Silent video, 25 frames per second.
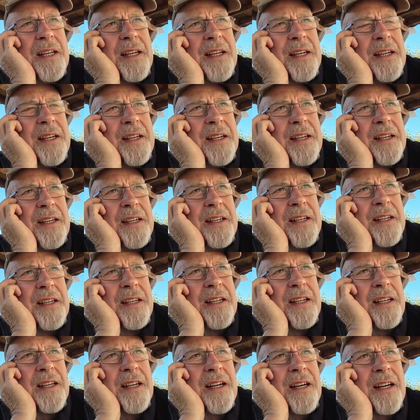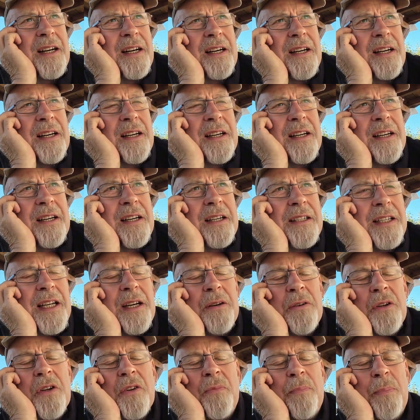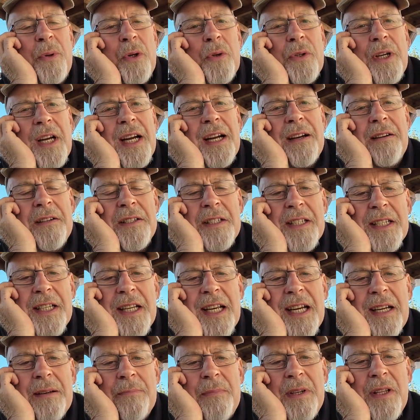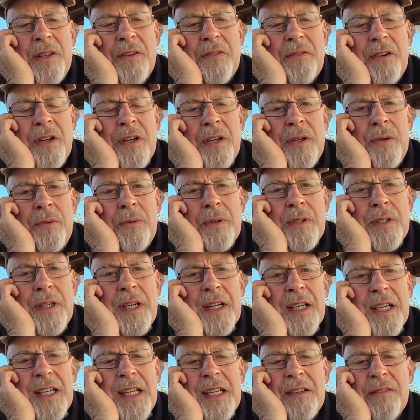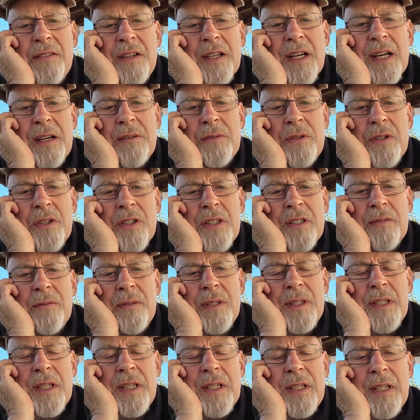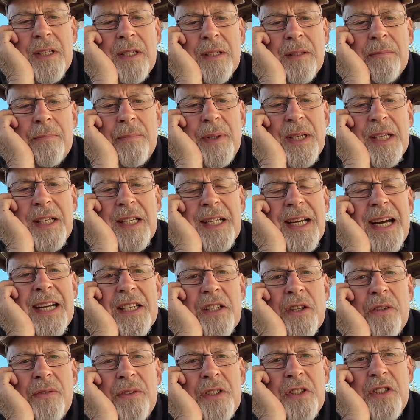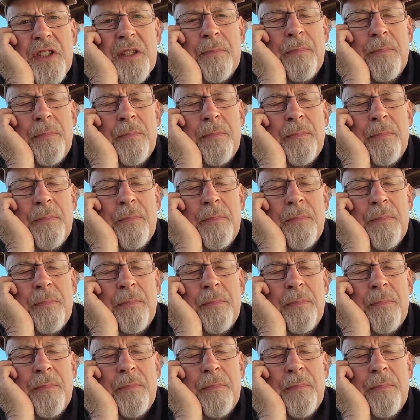I know enough Bulgarian to get me through. I can even go to the big cat office